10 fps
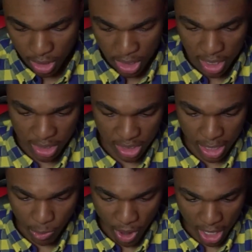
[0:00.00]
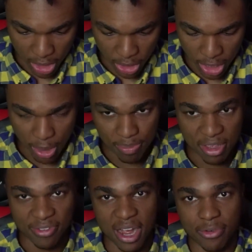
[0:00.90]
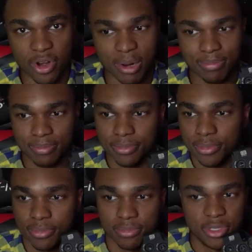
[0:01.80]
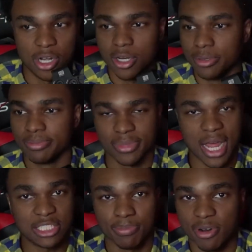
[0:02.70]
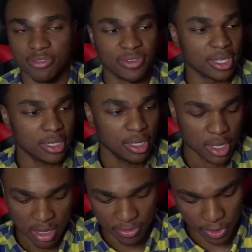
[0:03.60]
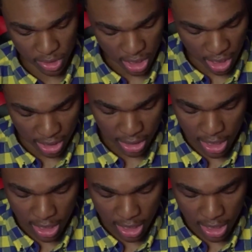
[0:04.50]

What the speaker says: This is a regular B5 grip, nice and perfect. feels good.